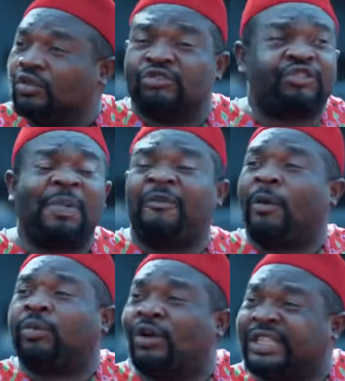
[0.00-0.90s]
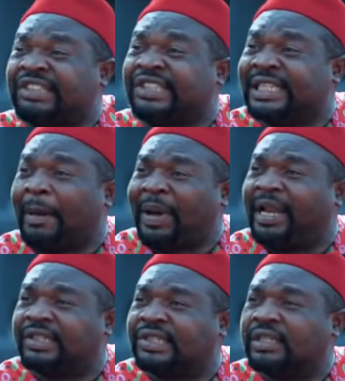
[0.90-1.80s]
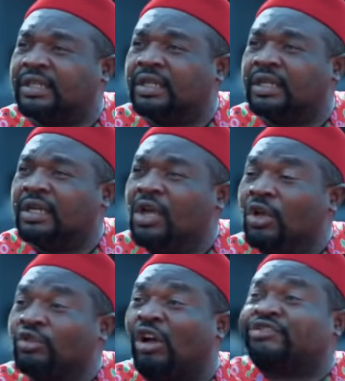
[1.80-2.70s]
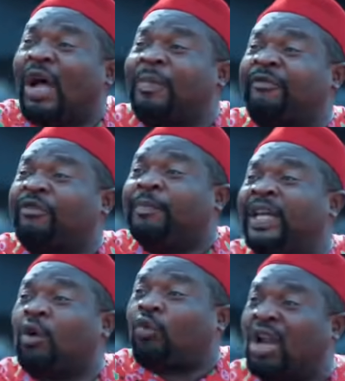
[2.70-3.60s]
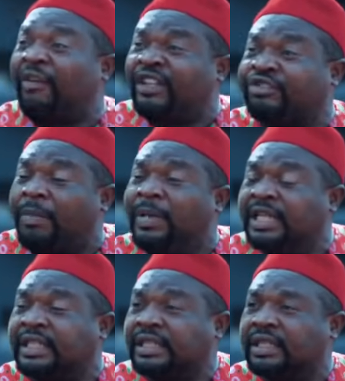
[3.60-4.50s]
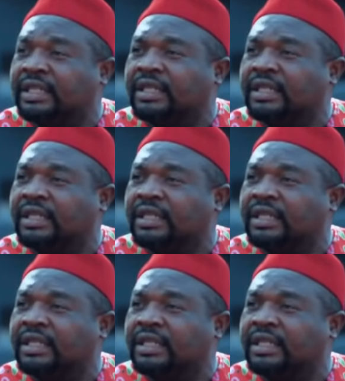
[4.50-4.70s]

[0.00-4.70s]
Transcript: to stop her from contesting in that palace. To stop her from being the queen of this community.